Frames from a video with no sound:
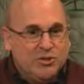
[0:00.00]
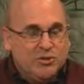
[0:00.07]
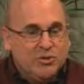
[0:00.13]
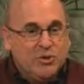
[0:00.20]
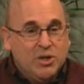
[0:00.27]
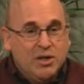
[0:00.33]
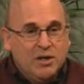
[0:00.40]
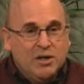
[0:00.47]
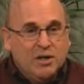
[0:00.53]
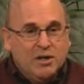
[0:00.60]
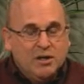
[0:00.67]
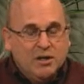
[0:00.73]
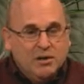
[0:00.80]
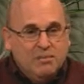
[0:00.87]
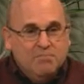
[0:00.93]
mm -hmm.
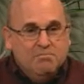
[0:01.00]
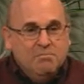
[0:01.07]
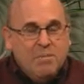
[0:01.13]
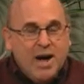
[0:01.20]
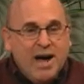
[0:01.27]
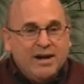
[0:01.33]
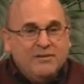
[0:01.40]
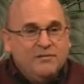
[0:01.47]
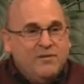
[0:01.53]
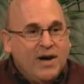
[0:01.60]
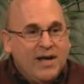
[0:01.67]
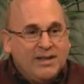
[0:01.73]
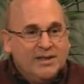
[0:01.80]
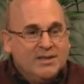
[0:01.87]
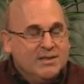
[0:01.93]

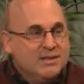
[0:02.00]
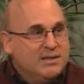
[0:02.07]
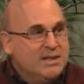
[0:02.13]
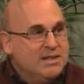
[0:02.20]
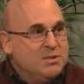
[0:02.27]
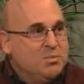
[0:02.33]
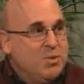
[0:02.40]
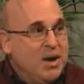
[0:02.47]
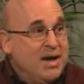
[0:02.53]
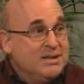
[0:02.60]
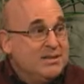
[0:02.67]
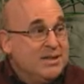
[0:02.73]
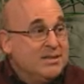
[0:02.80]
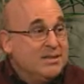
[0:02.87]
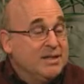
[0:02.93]
Modifying the disease
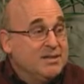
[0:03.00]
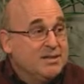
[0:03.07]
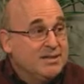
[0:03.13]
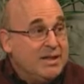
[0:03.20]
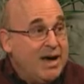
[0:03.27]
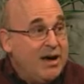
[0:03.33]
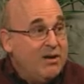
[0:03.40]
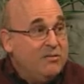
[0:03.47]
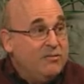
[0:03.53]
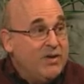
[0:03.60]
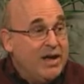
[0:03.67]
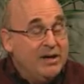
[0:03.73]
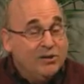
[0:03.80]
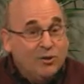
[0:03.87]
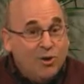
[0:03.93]
process itself,
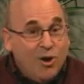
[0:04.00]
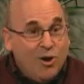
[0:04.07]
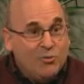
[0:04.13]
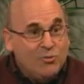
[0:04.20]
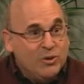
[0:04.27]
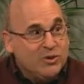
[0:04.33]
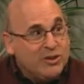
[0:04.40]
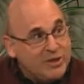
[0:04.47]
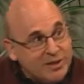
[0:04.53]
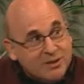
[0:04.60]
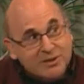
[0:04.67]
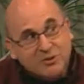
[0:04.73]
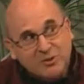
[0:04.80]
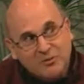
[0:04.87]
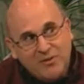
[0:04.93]
and along with
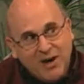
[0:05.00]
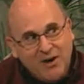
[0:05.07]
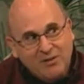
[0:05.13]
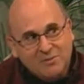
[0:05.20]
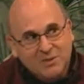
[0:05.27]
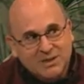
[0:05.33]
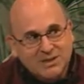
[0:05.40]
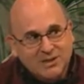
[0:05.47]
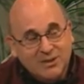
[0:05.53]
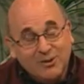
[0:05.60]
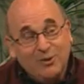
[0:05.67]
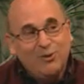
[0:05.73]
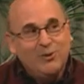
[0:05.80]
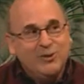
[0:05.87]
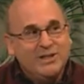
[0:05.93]
clinical developments in
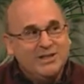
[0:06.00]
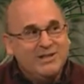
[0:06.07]
early